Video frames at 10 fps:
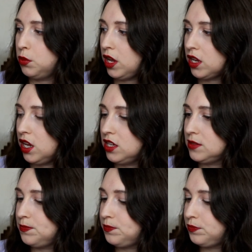
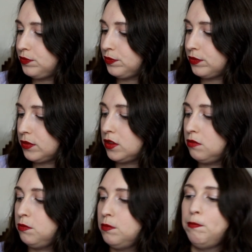workers.
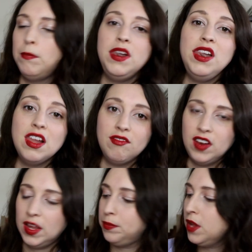
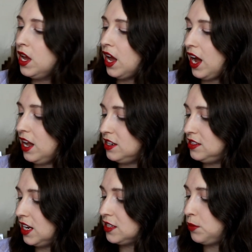Lovely. And
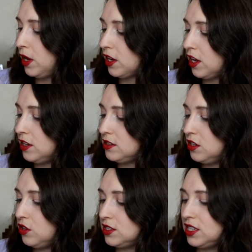sex workers
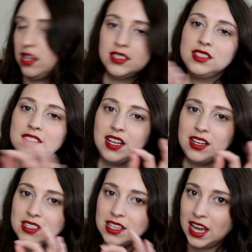looks at
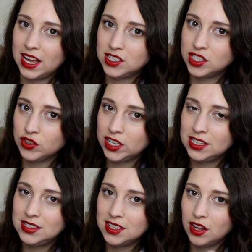certain
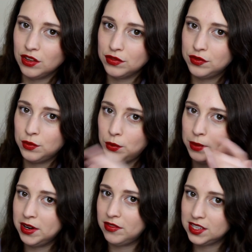categories of
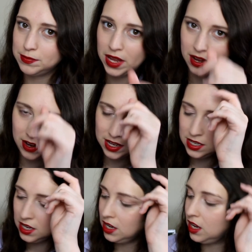women of this period,
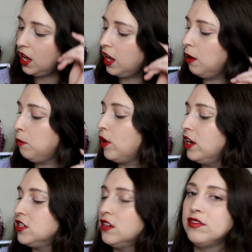
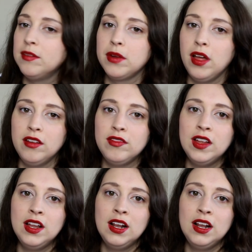ranging from kind of